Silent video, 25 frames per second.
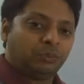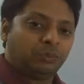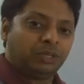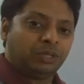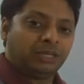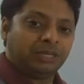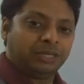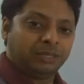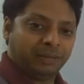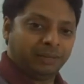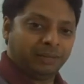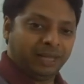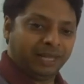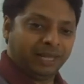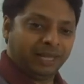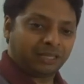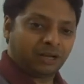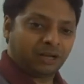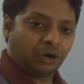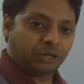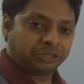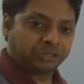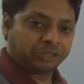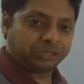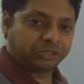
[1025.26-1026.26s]
will remain
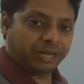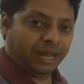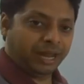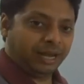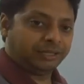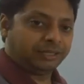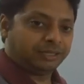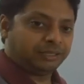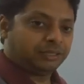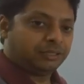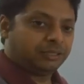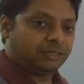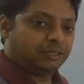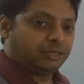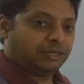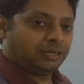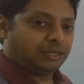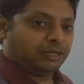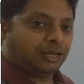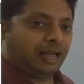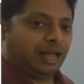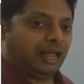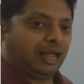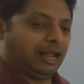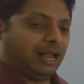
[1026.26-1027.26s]
constant
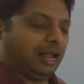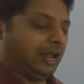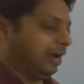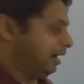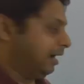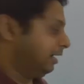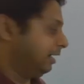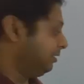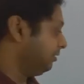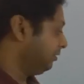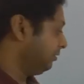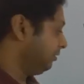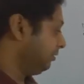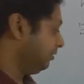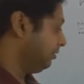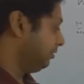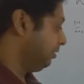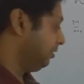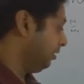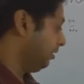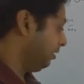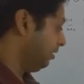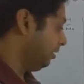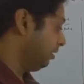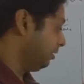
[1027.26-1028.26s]
and
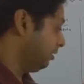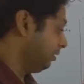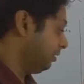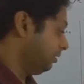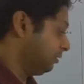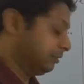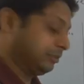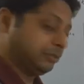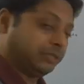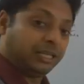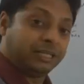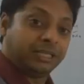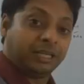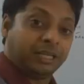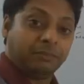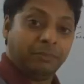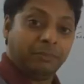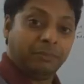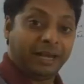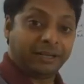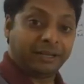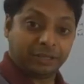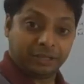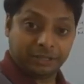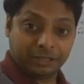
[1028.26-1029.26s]
doesn't
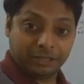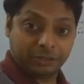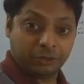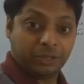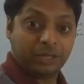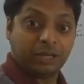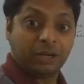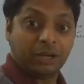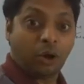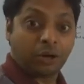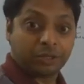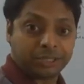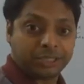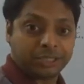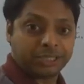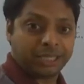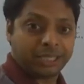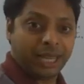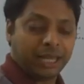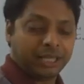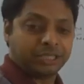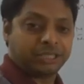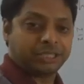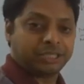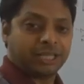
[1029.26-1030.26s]
matter, it will not
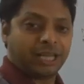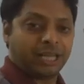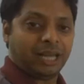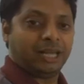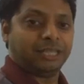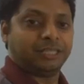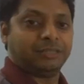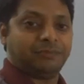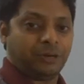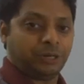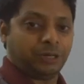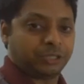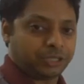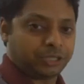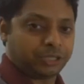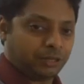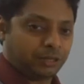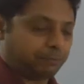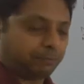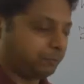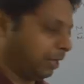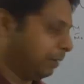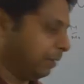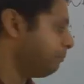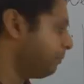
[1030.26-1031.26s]
change as a function
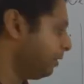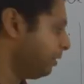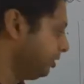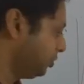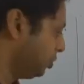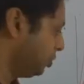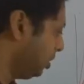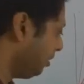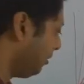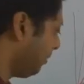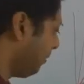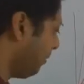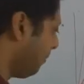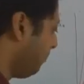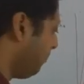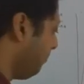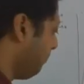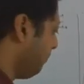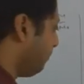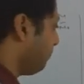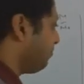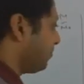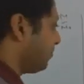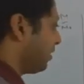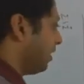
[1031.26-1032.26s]
of temperature,
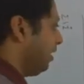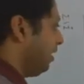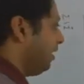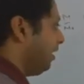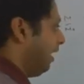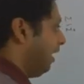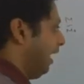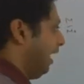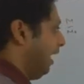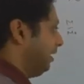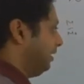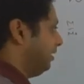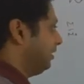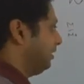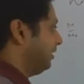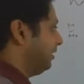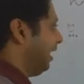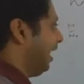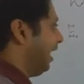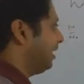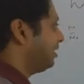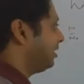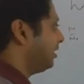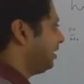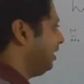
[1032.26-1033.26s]
and in
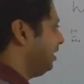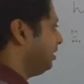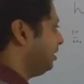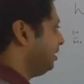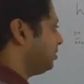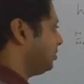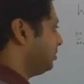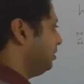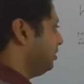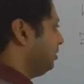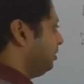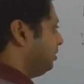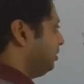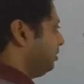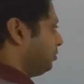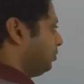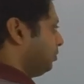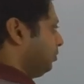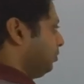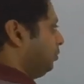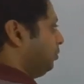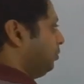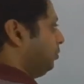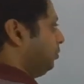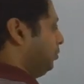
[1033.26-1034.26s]
that case,
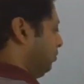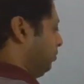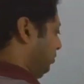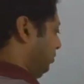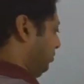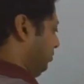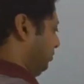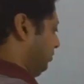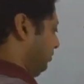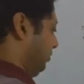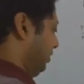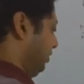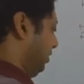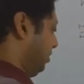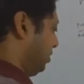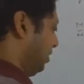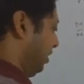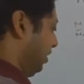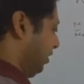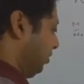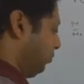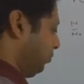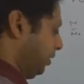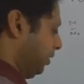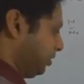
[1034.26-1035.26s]
so this
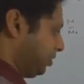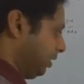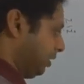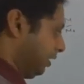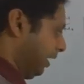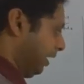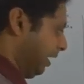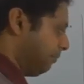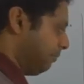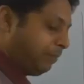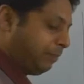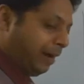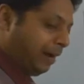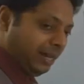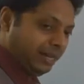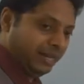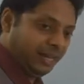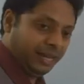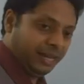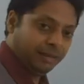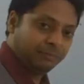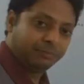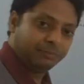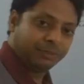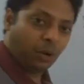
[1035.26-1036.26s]
equation m by
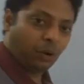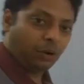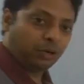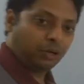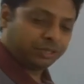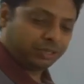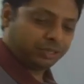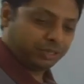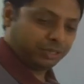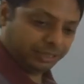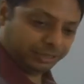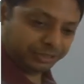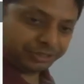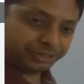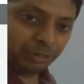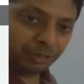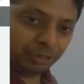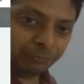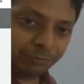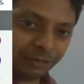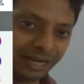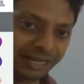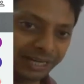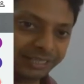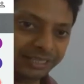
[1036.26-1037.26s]
m naught, instead of
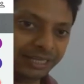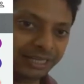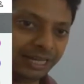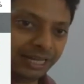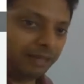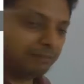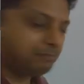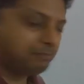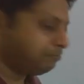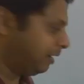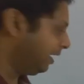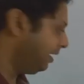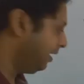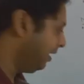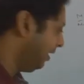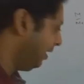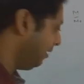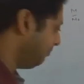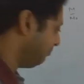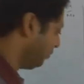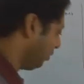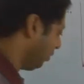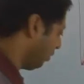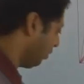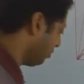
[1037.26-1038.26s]
writing m by
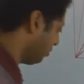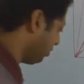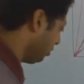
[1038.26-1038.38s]
m naught,